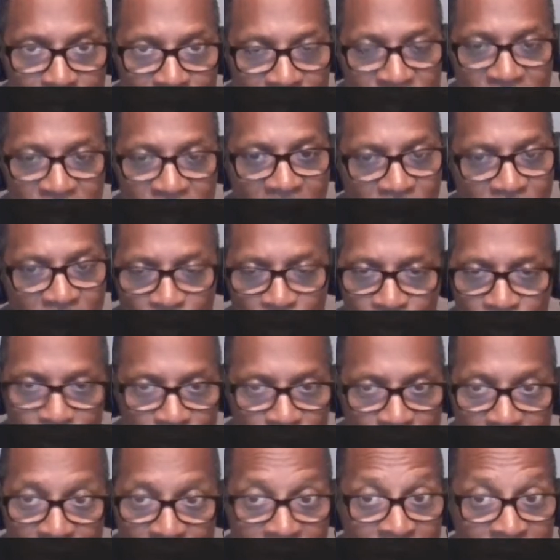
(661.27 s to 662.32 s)
My child don't
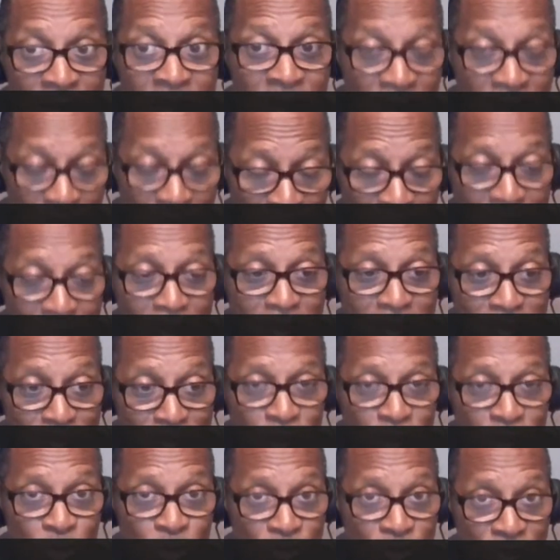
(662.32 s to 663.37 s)
do that.
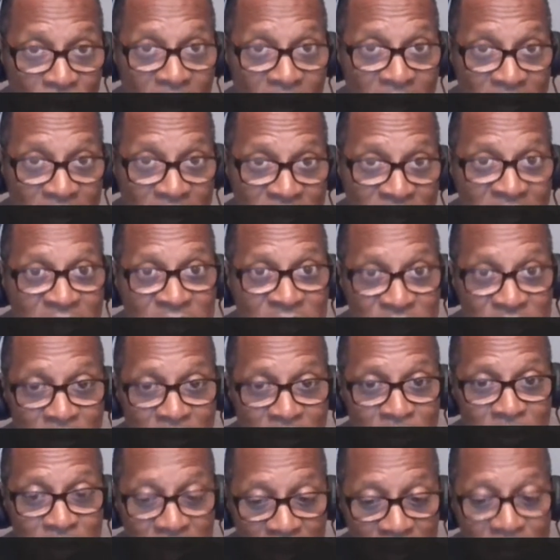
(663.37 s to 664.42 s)
Newsflash, ladies and
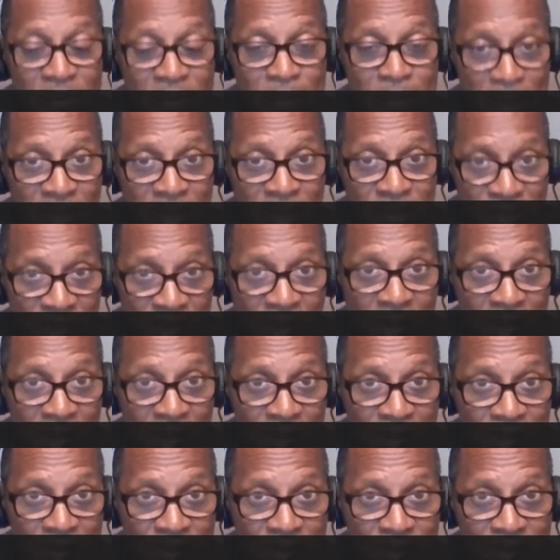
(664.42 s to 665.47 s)
gentlemen. Everybody's
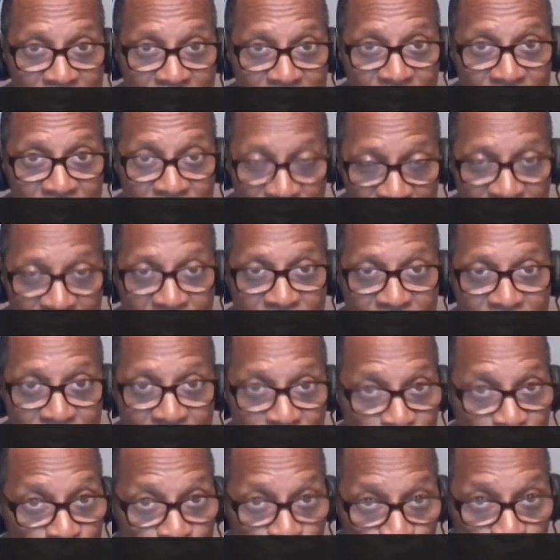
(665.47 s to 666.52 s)
child does stuff.
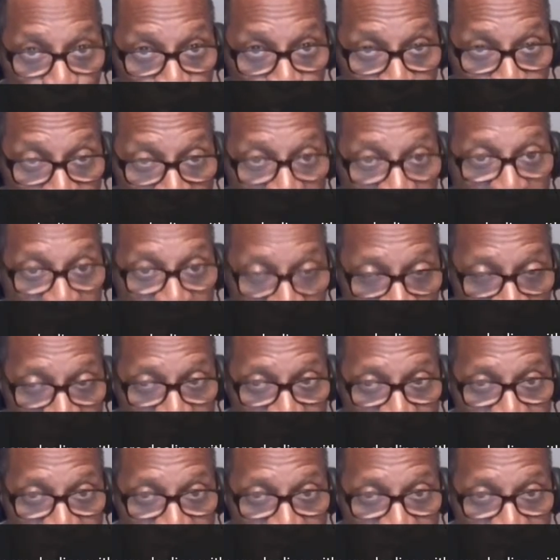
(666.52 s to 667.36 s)
Newsflash.